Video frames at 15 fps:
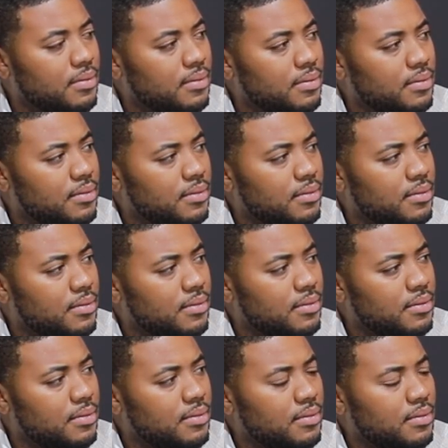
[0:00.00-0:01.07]

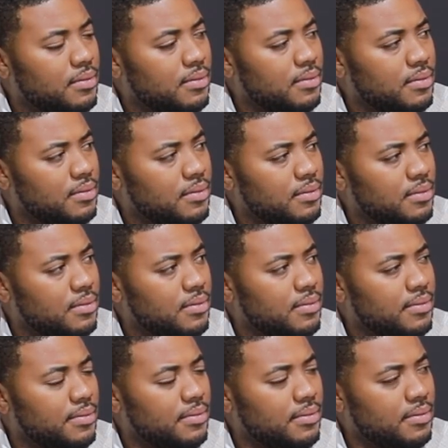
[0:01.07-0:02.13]

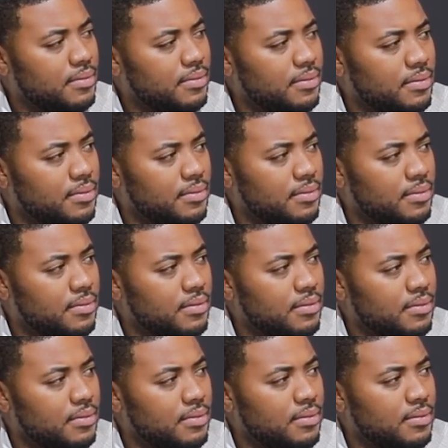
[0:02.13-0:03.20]

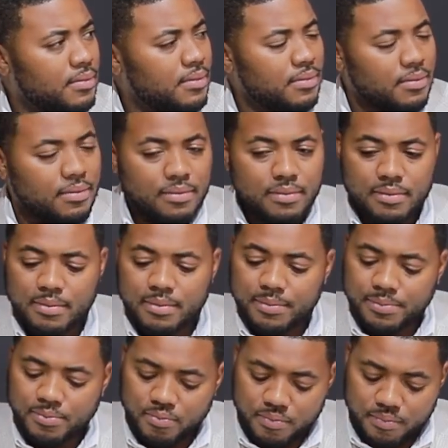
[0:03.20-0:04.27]

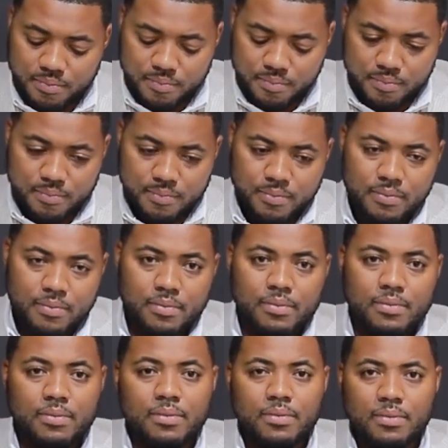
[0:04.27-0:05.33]

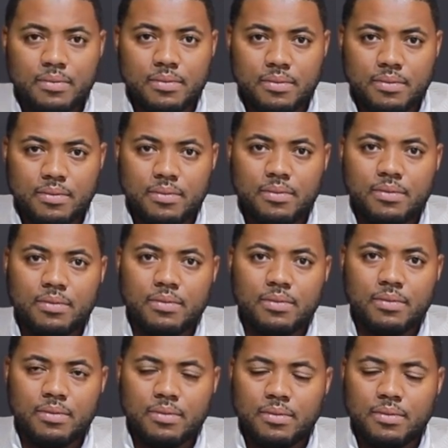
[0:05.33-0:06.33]
The person shown says nothing.